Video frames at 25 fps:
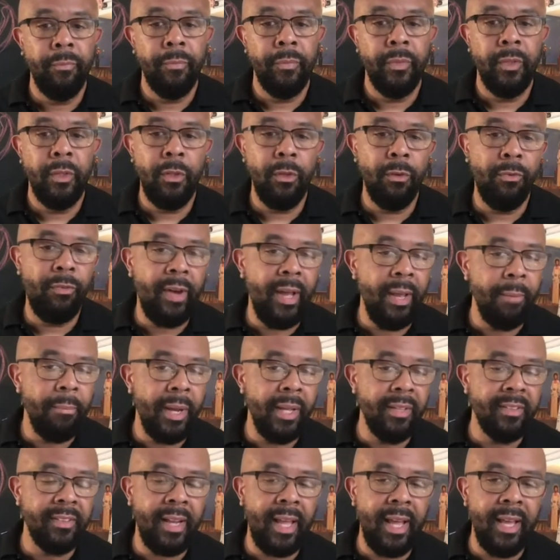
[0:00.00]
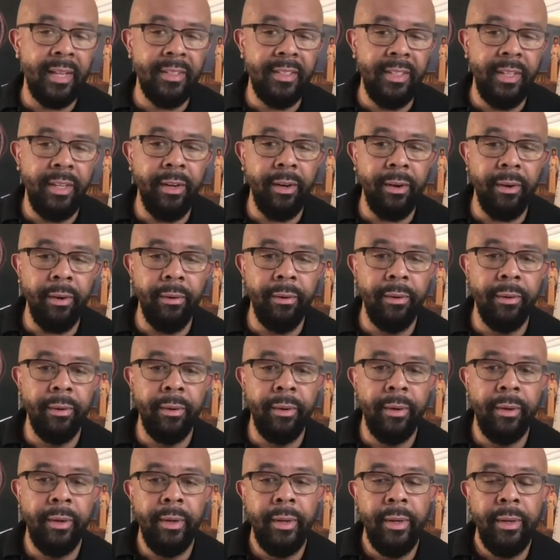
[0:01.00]
You'll find my slides here,
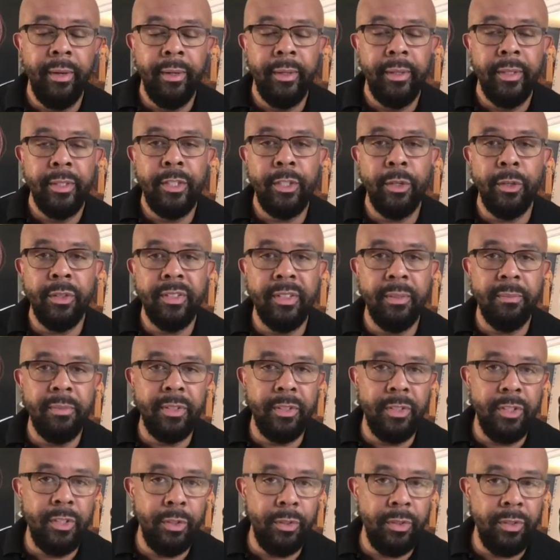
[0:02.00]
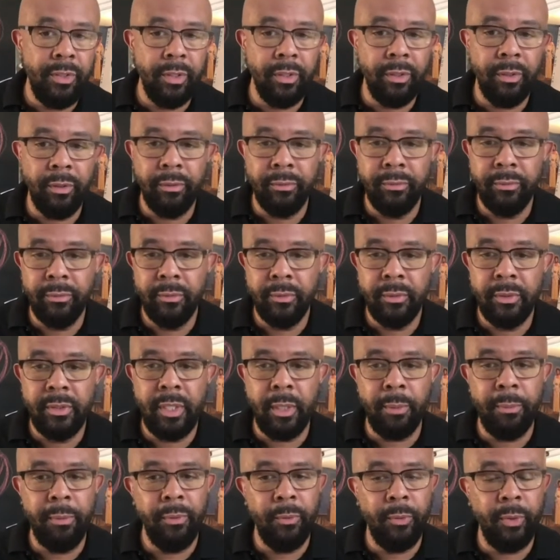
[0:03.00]
Joe Simpson Jr.,
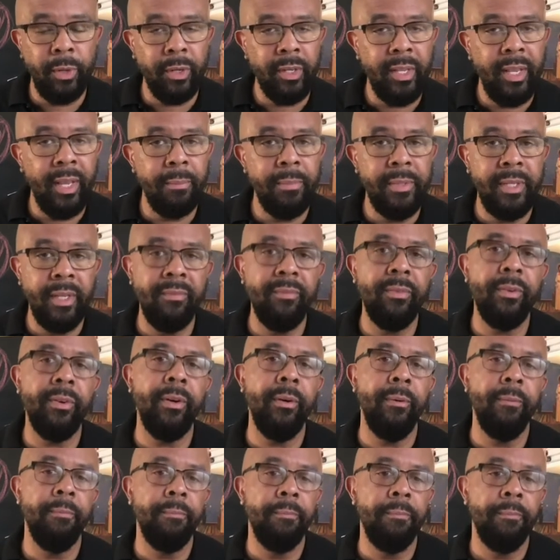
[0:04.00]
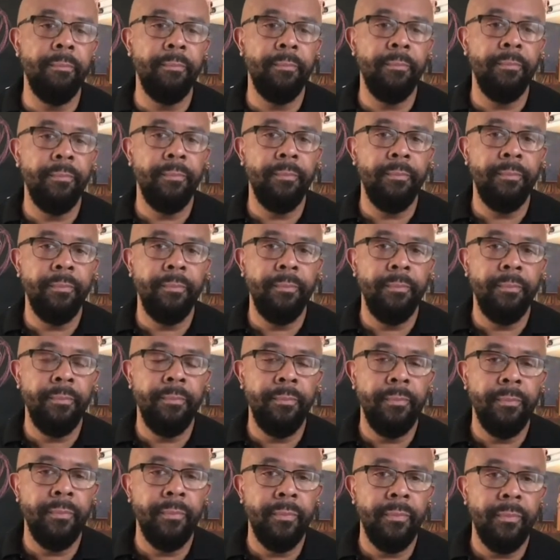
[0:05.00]
WordCamp Denver,
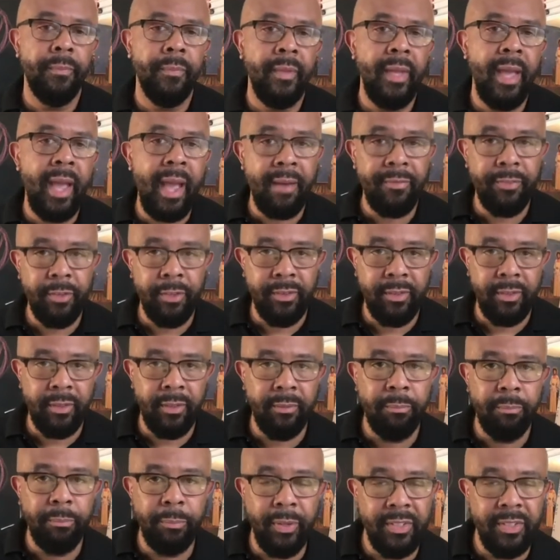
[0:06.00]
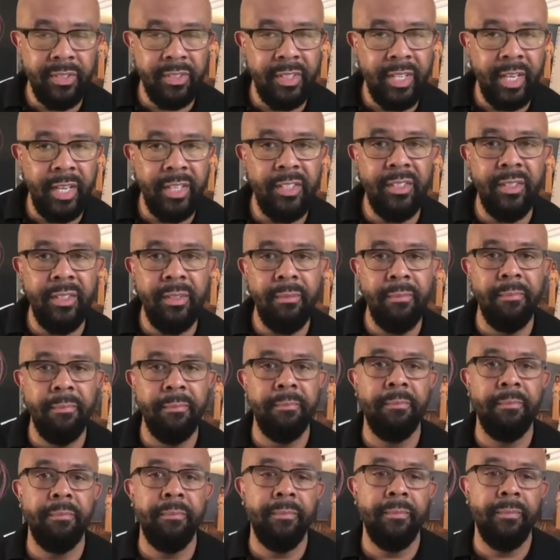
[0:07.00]
after the presentation.
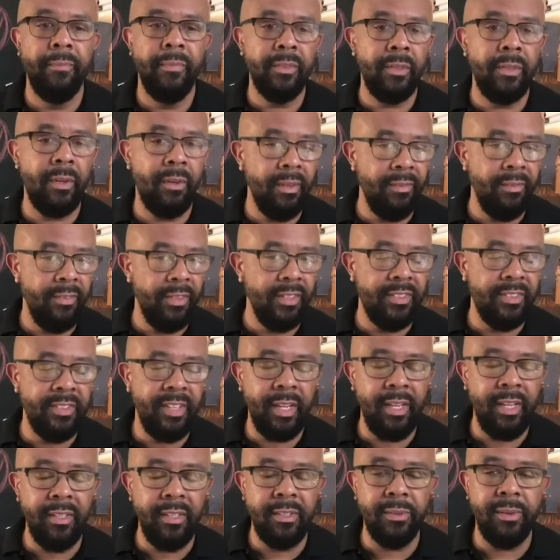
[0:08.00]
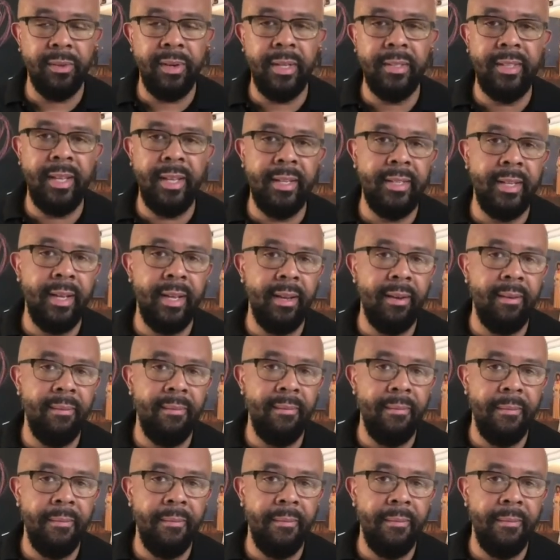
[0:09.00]
So I'll give you a second to write that down.